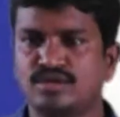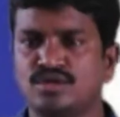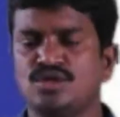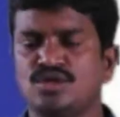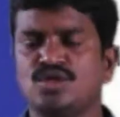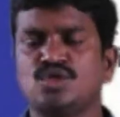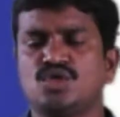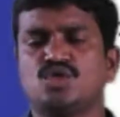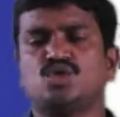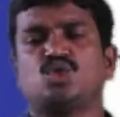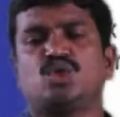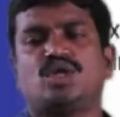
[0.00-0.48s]

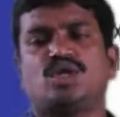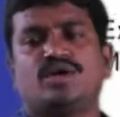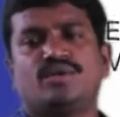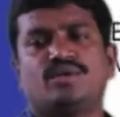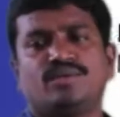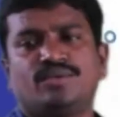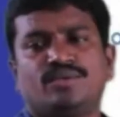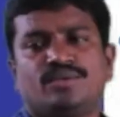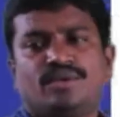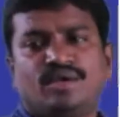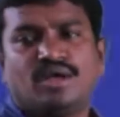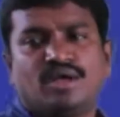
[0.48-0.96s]
So
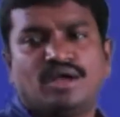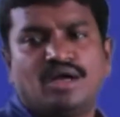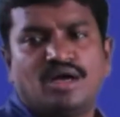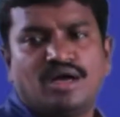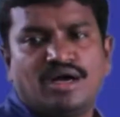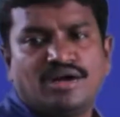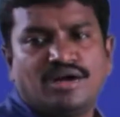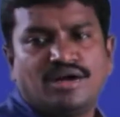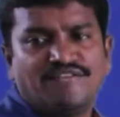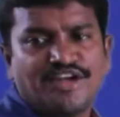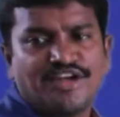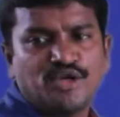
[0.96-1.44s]
now
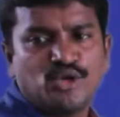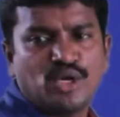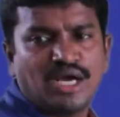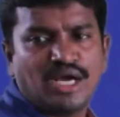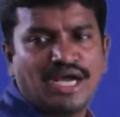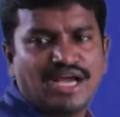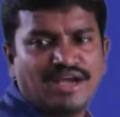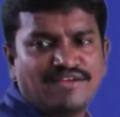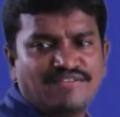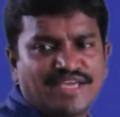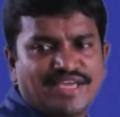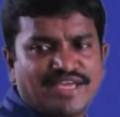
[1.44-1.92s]
when you
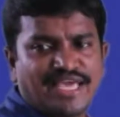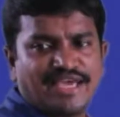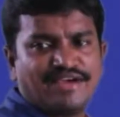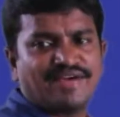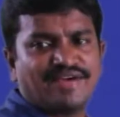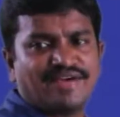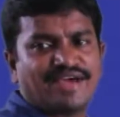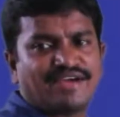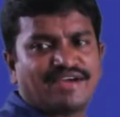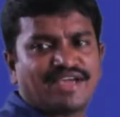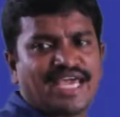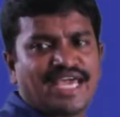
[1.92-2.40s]
have
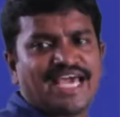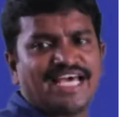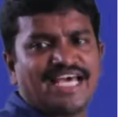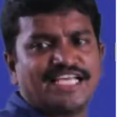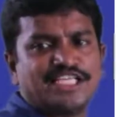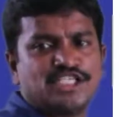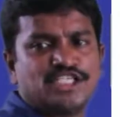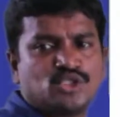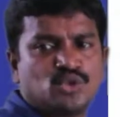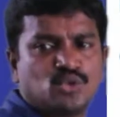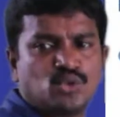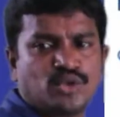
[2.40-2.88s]
k
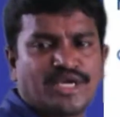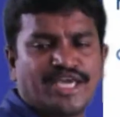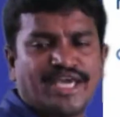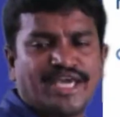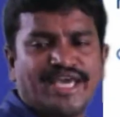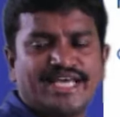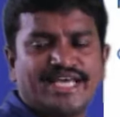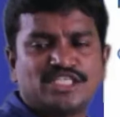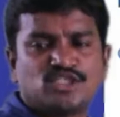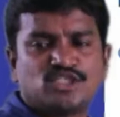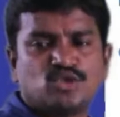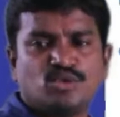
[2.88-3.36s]
as 2,
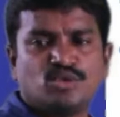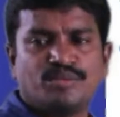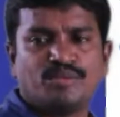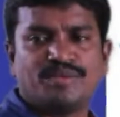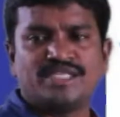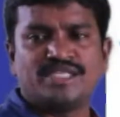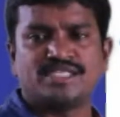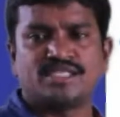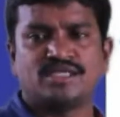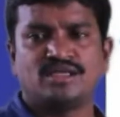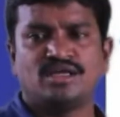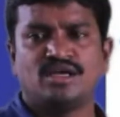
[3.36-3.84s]
k as 2
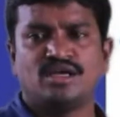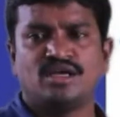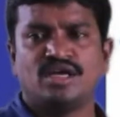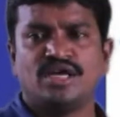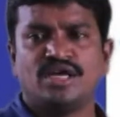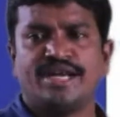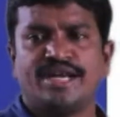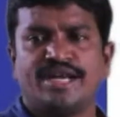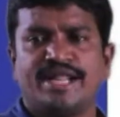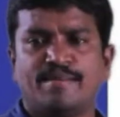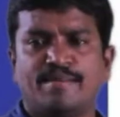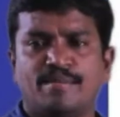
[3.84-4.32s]
means
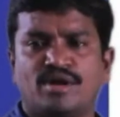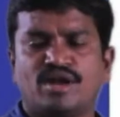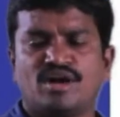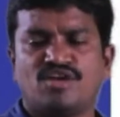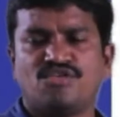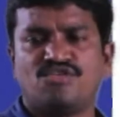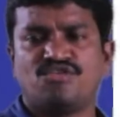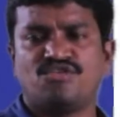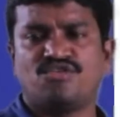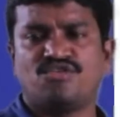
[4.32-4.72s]
number of